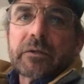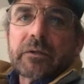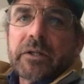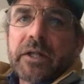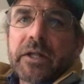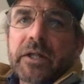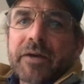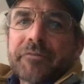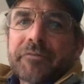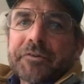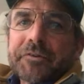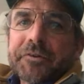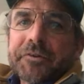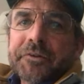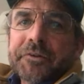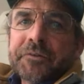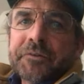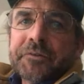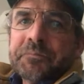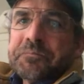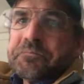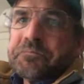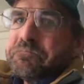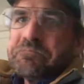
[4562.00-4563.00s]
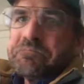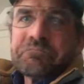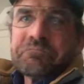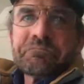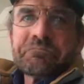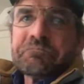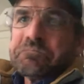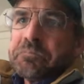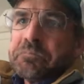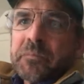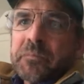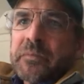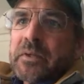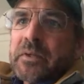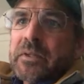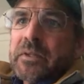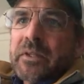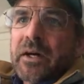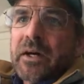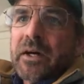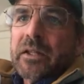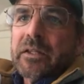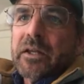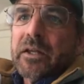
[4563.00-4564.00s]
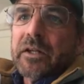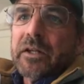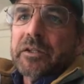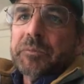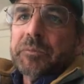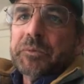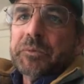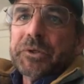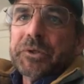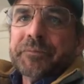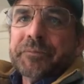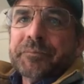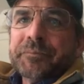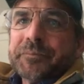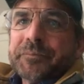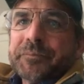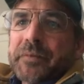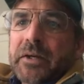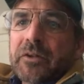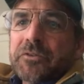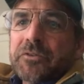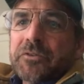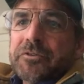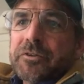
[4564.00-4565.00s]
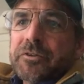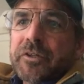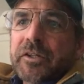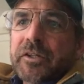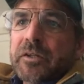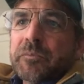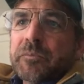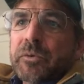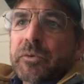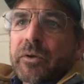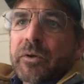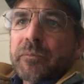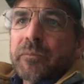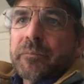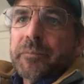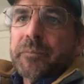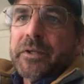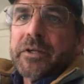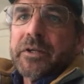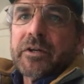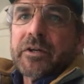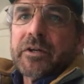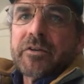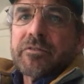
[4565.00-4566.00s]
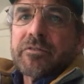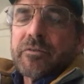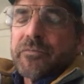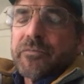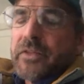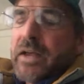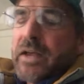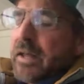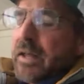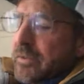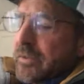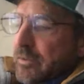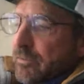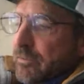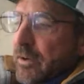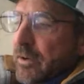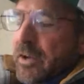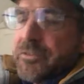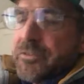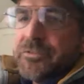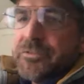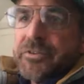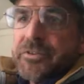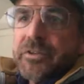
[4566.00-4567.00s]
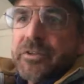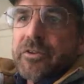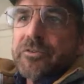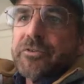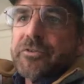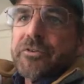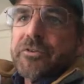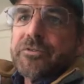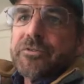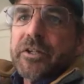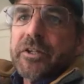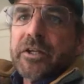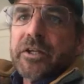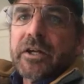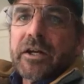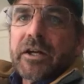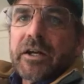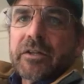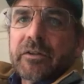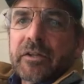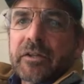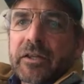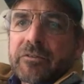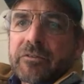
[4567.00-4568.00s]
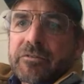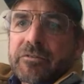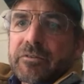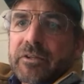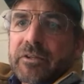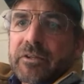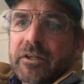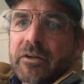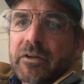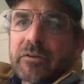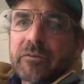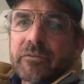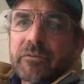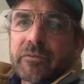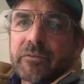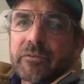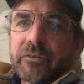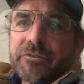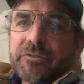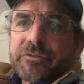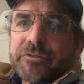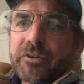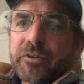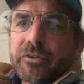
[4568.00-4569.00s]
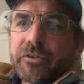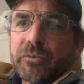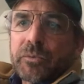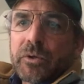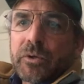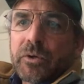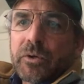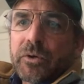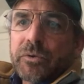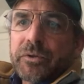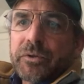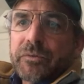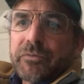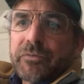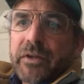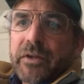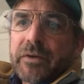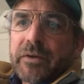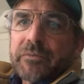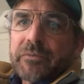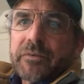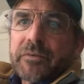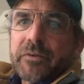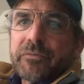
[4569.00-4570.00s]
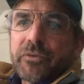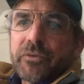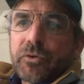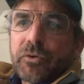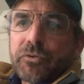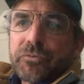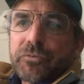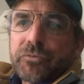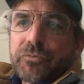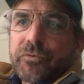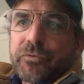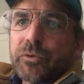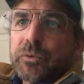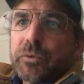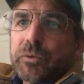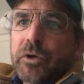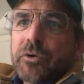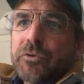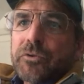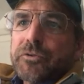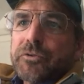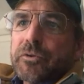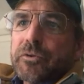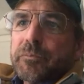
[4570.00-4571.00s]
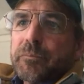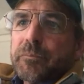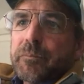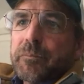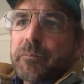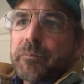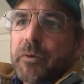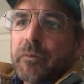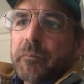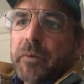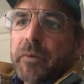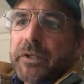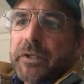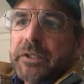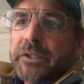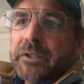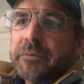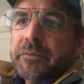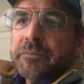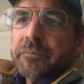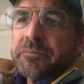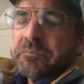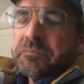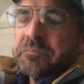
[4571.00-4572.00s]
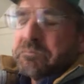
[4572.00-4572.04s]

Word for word: in the afternoon. Not, not anymore. I don't do it anymore because if that, if I see that there's any kind of like slickness on the road, if that, if those field roads are, are muddy,